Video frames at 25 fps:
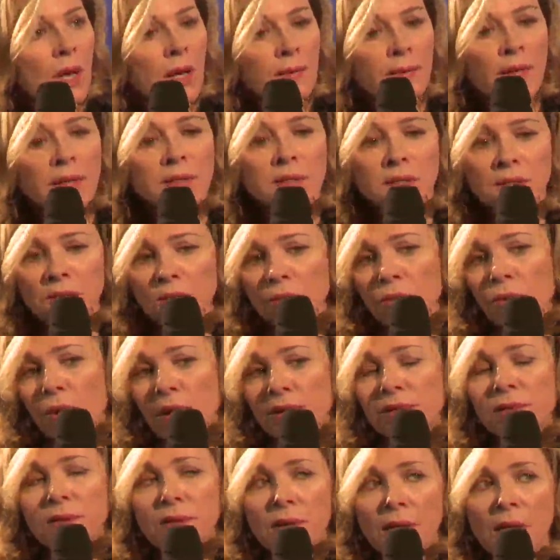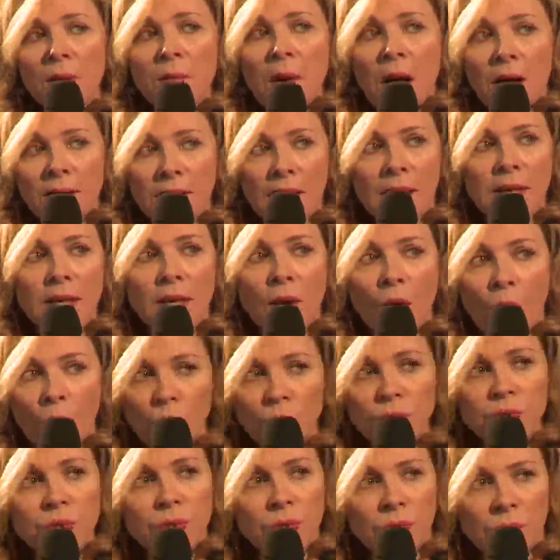And that's the great thing about getting
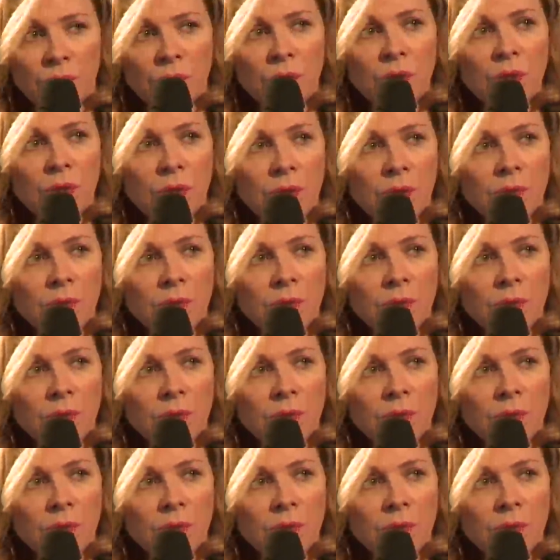older.